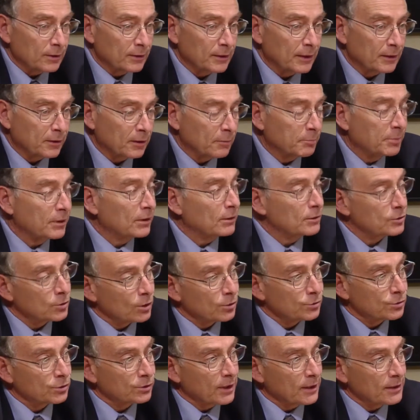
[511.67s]
They could appear in
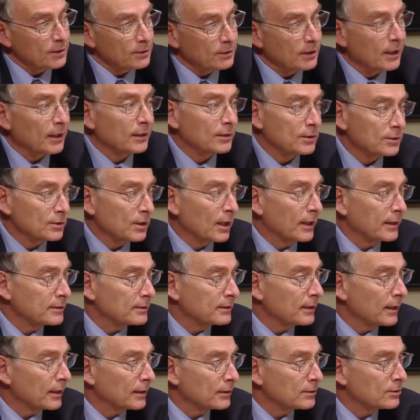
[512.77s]
social studies texts, science
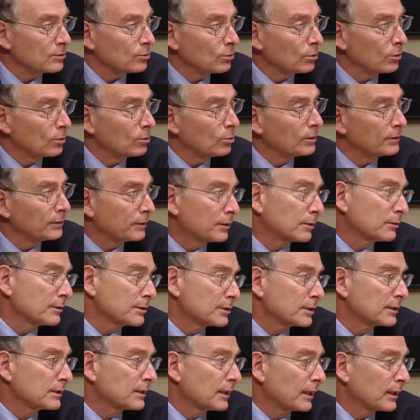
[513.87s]
texts, or
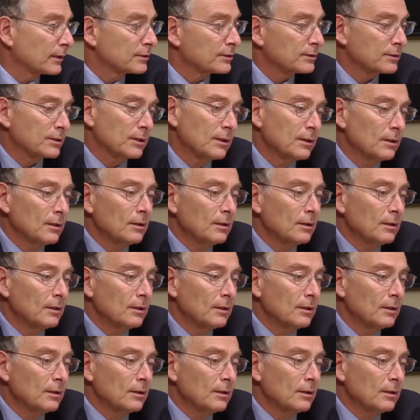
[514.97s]
literacy texts.